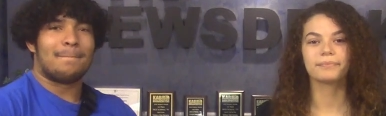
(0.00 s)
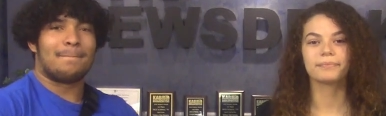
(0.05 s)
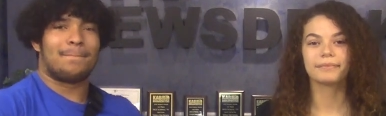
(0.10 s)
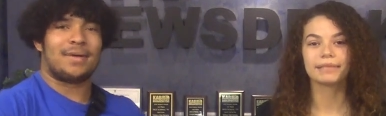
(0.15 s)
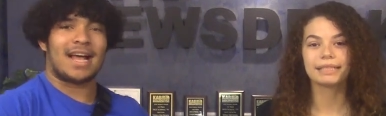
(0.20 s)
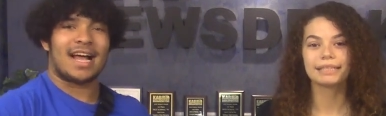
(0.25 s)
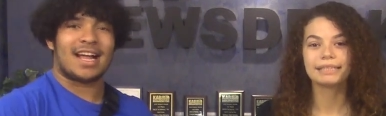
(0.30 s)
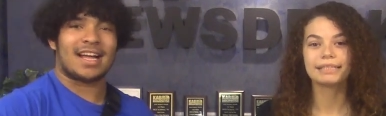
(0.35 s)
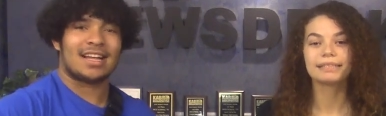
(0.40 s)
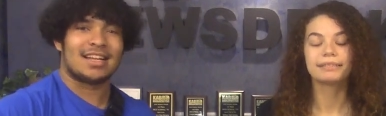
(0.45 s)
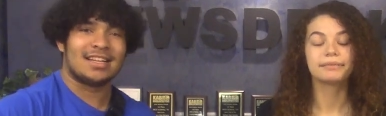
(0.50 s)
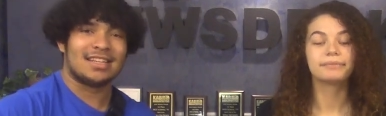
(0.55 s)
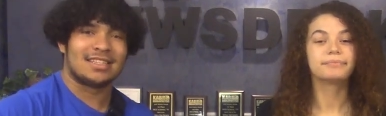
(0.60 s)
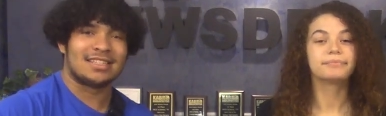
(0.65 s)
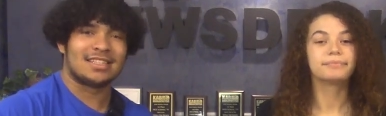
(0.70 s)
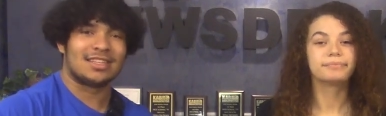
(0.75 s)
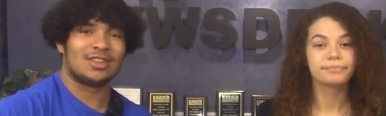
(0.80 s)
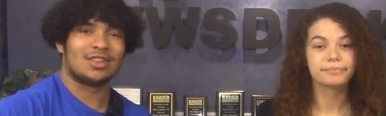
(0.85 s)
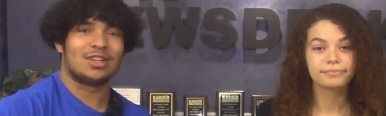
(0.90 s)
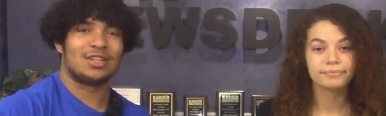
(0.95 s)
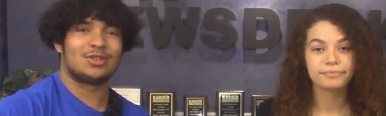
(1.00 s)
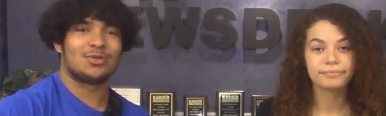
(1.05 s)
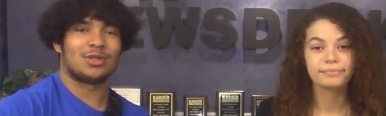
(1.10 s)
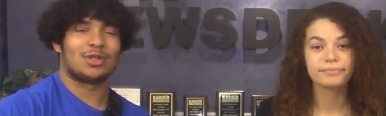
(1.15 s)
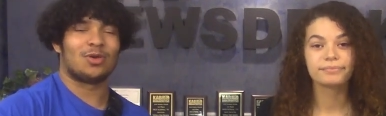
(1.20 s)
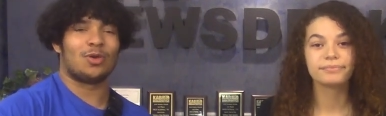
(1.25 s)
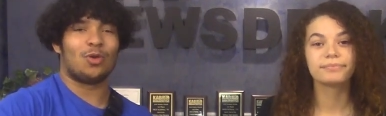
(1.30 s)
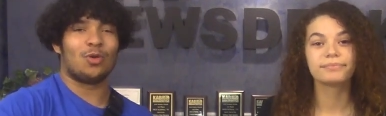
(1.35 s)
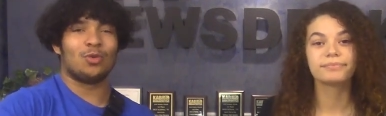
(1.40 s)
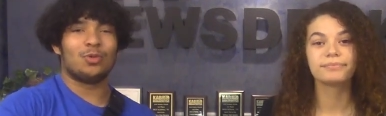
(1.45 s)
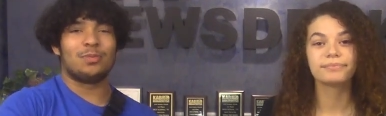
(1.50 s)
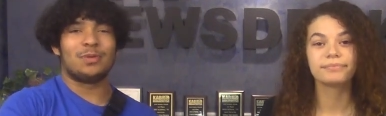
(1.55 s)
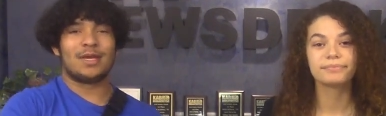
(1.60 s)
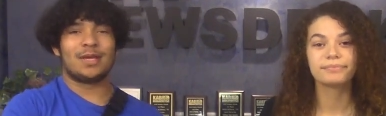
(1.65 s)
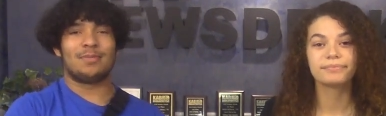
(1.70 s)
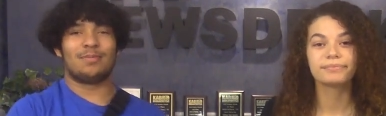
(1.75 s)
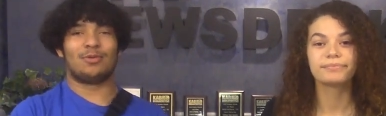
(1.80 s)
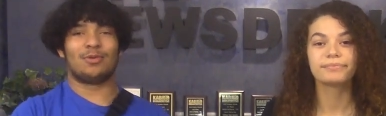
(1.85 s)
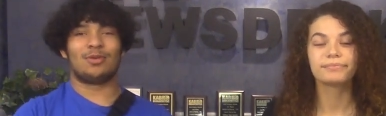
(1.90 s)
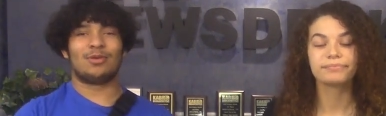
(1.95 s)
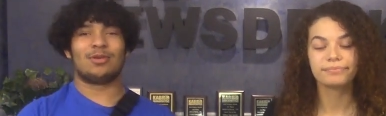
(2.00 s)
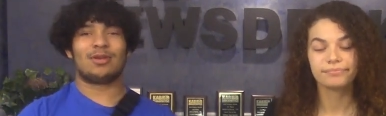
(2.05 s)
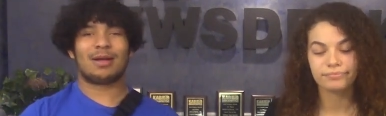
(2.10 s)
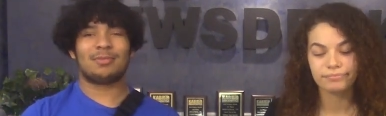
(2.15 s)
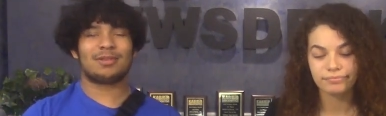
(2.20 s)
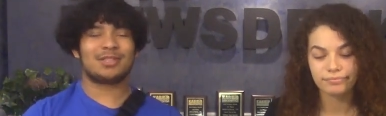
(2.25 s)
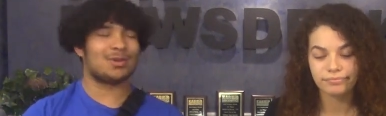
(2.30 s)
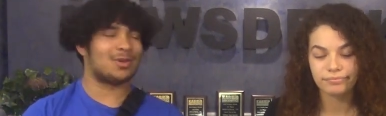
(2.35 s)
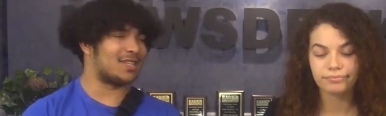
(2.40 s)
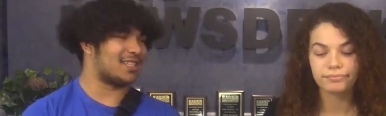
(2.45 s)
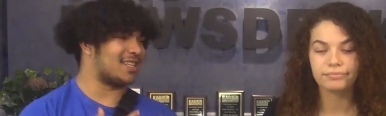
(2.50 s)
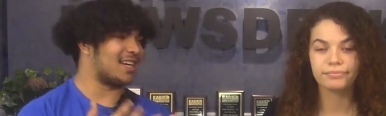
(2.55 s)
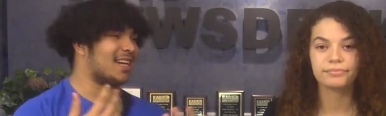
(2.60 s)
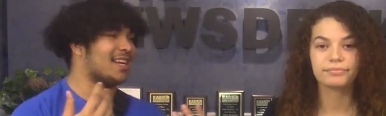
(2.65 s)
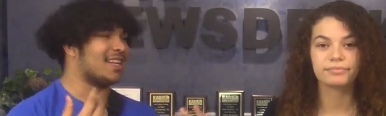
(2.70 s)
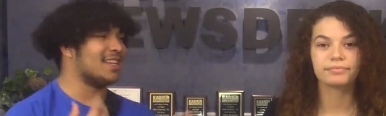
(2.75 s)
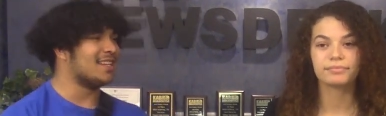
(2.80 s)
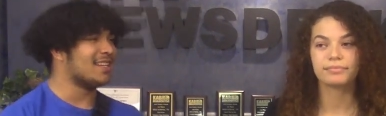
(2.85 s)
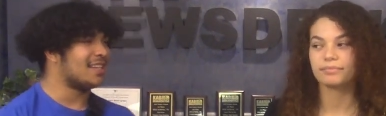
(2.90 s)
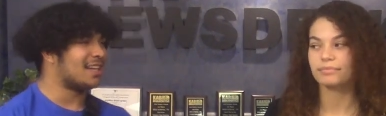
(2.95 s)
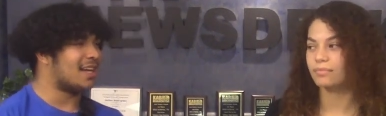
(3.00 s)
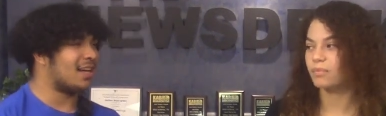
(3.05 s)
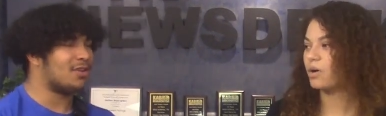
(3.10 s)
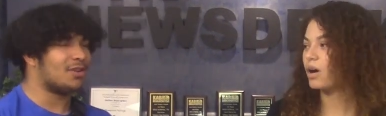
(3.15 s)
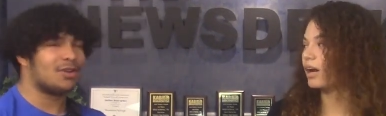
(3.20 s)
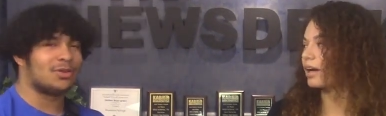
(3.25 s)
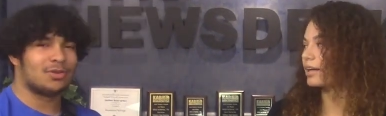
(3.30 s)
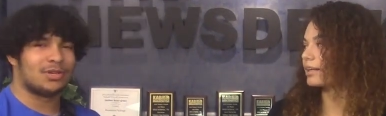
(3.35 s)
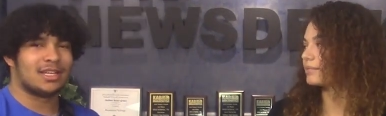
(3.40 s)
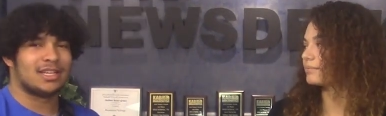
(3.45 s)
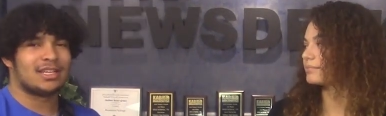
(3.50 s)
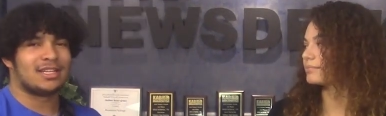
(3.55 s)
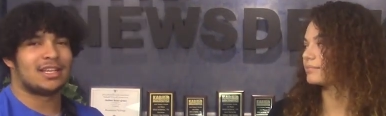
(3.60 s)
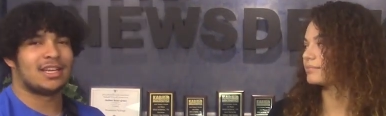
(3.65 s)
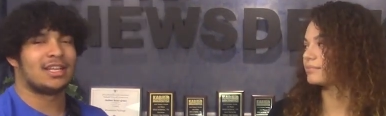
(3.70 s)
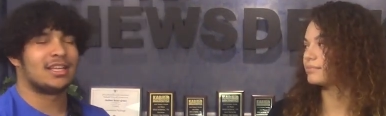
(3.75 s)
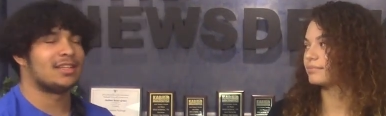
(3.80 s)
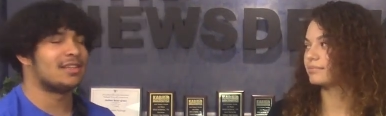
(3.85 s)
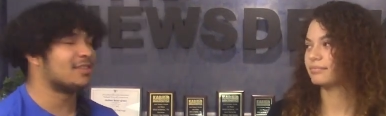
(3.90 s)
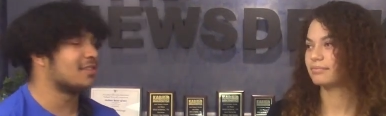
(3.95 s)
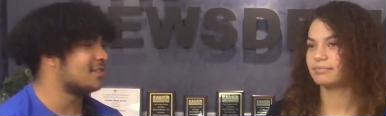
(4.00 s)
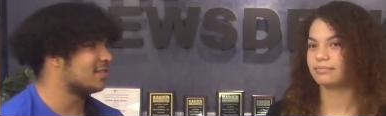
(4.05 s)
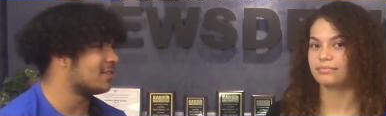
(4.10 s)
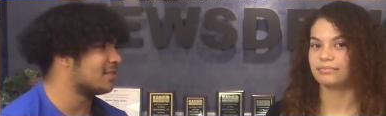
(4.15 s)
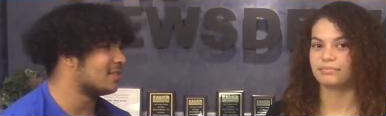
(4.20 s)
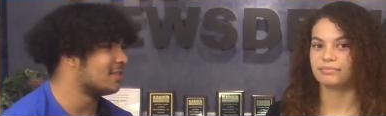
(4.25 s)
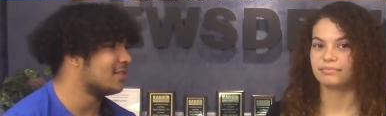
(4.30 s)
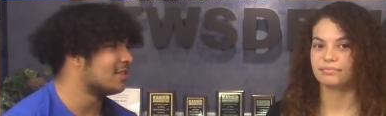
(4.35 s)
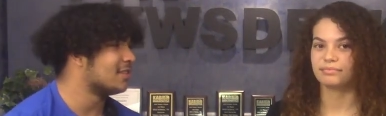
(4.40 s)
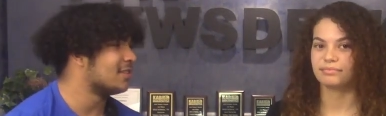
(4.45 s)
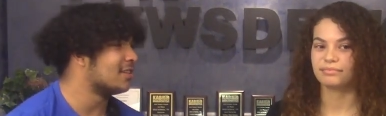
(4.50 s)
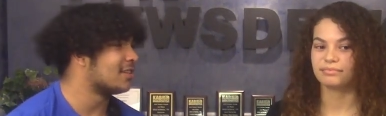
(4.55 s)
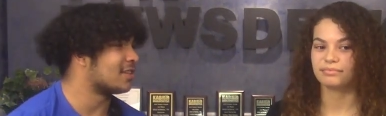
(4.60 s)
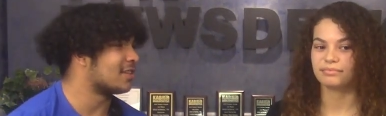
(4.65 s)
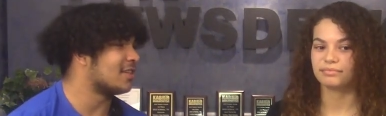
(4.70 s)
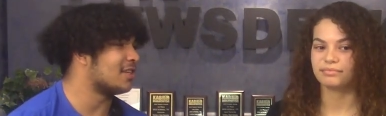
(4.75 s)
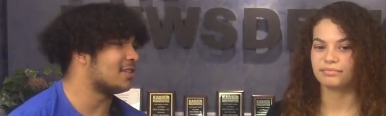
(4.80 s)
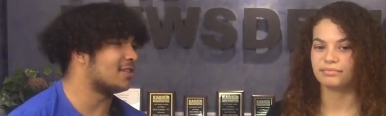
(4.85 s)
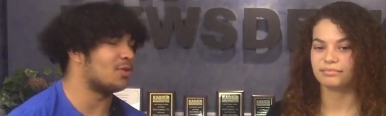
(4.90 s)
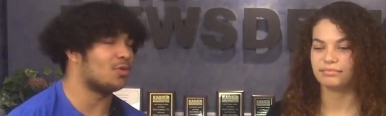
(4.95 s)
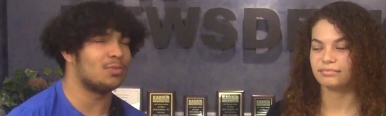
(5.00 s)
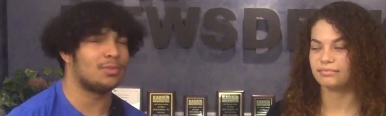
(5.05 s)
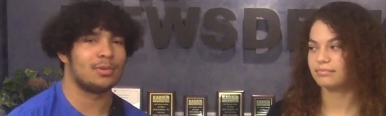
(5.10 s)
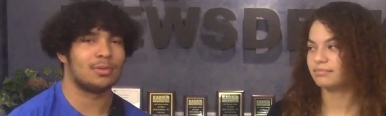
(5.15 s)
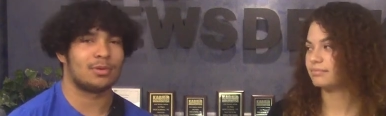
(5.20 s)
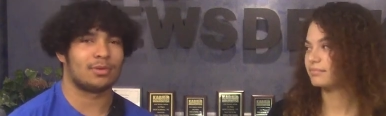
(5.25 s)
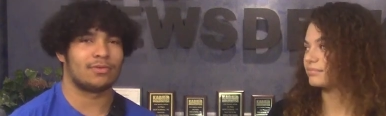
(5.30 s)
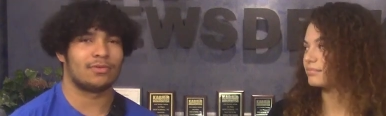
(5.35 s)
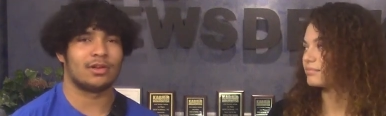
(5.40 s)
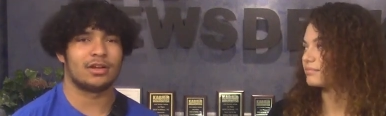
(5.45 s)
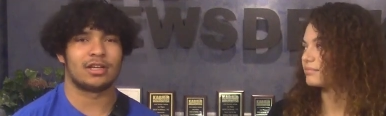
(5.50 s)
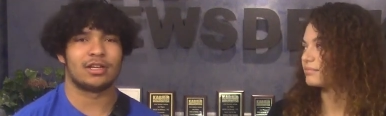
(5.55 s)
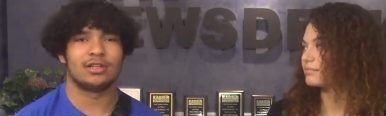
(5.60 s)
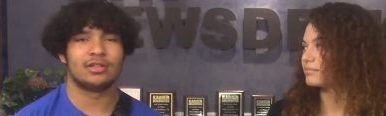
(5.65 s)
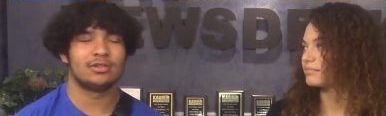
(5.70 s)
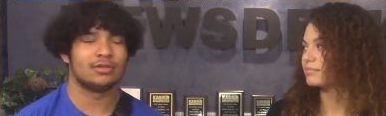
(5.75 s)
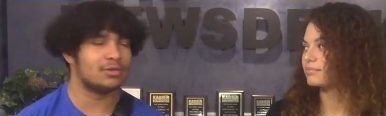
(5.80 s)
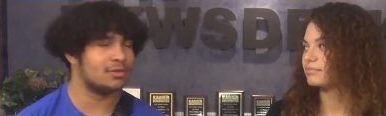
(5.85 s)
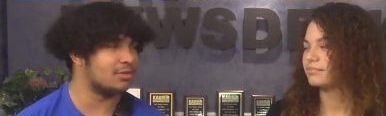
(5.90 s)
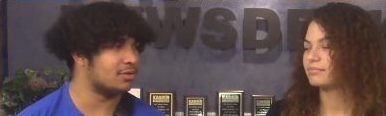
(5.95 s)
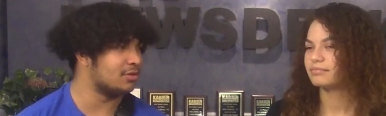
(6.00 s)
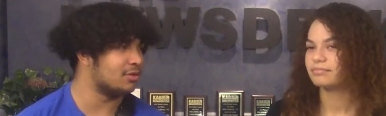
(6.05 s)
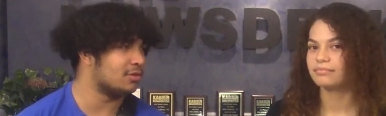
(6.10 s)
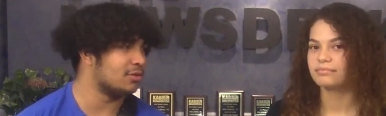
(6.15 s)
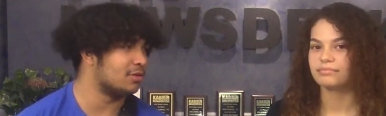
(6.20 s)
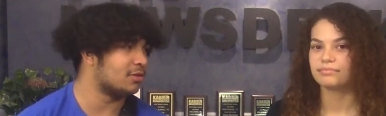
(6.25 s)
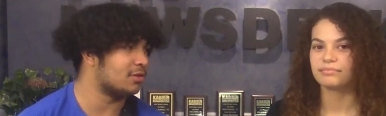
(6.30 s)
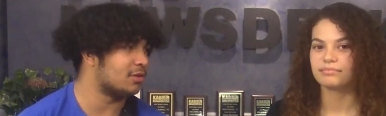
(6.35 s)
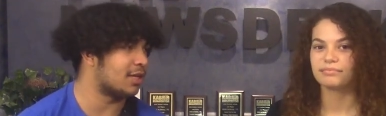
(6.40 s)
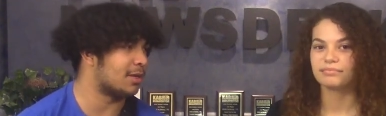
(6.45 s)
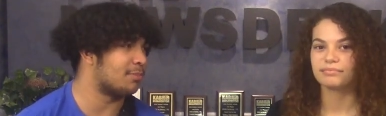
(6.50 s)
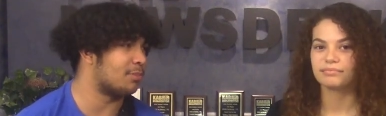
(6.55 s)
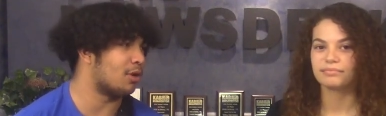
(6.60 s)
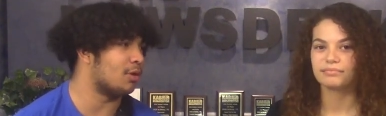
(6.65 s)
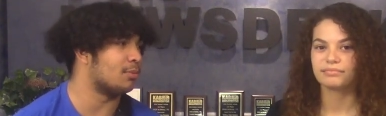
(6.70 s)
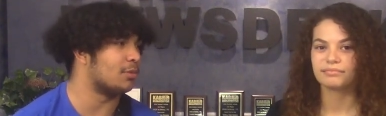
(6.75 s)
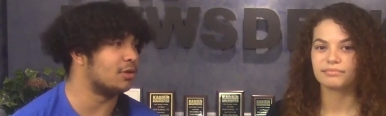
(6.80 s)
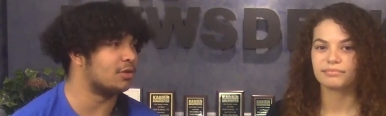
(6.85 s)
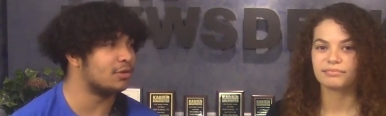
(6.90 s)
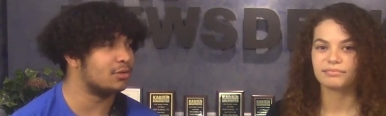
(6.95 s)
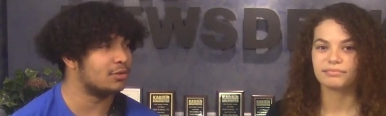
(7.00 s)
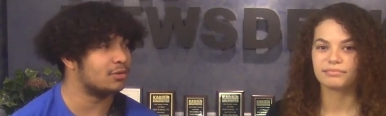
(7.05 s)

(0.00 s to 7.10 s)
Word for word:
Speaker 1: Back to lunch with old people. I'm so excited. I don't know who did today. Because old people are funny. Like Palmer.